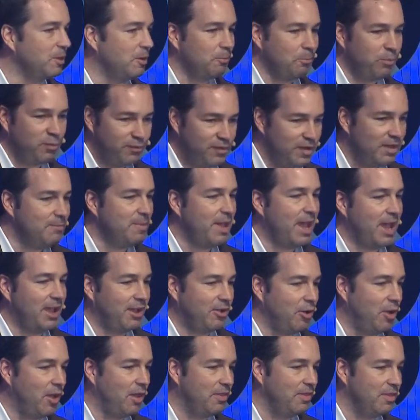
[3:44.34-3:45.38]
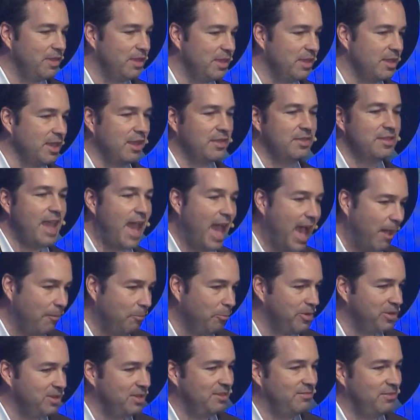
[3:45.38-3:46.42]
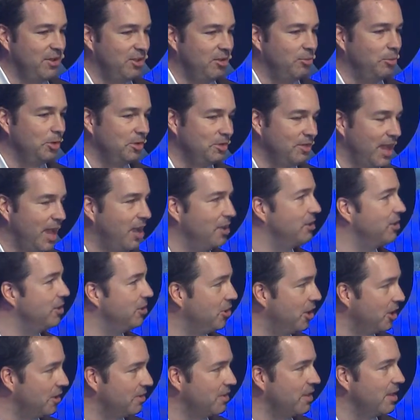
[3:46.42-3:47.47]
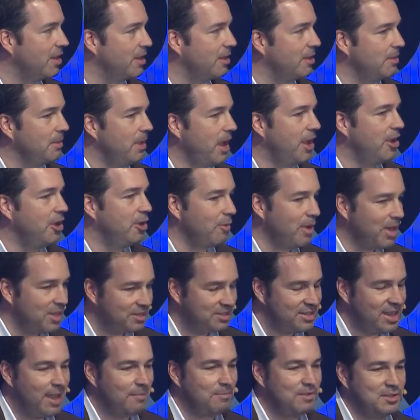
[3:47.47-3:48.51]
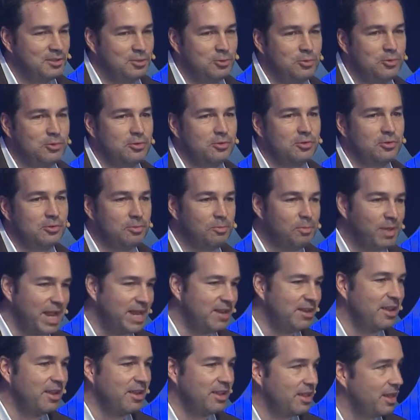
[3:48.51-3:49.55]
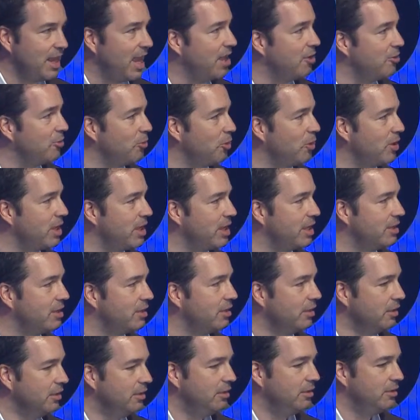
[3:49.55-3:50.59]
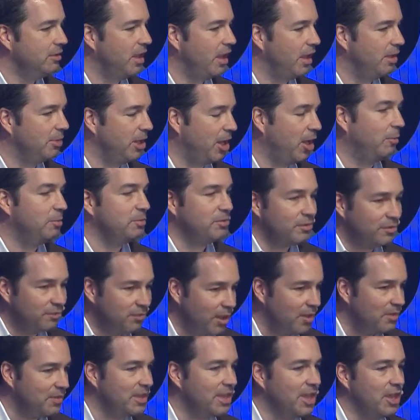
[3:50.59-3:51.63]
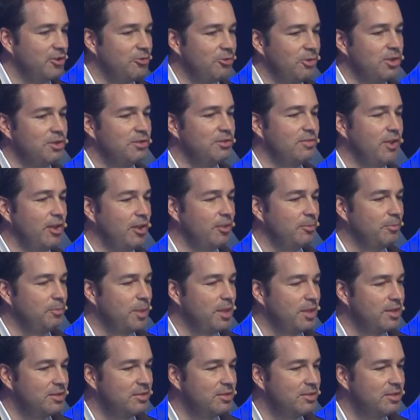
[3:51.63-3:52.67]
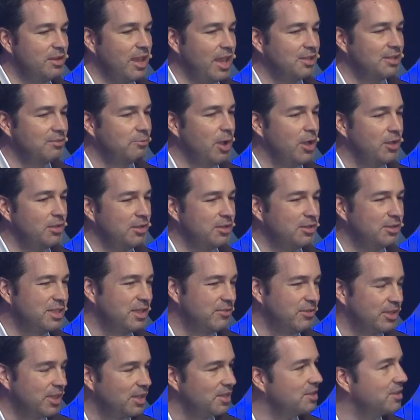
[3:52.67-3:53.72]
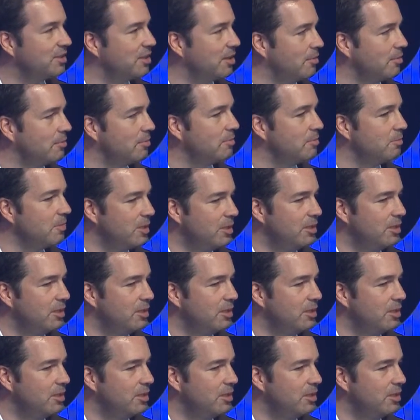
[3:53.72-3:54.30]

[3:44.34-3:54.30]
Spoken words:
feedback on the app, which is available to download on the iOS App Store, beta, and Android. It helped to fund the Android development, as well as giving us some